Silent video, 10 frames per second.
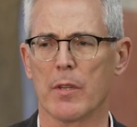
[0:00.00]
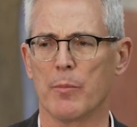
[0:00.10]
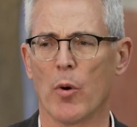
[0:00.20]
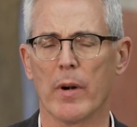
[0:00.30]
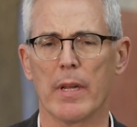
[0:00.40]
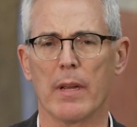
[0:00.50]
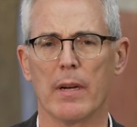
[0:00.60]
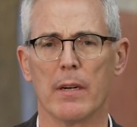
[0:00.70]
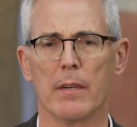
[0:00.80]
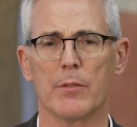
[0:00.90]
the morning
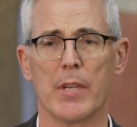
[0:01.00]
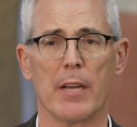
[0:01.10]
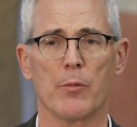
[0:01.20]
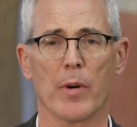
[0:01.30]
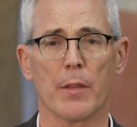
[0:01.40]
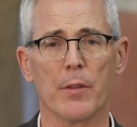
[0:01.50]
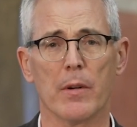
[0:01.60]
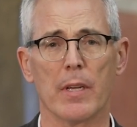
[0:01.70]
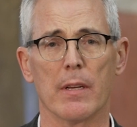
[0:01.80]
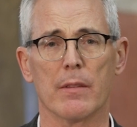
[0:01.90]
of January
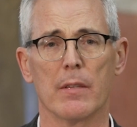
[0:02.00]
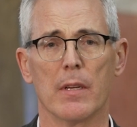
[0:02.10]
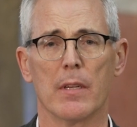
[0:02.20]
30th.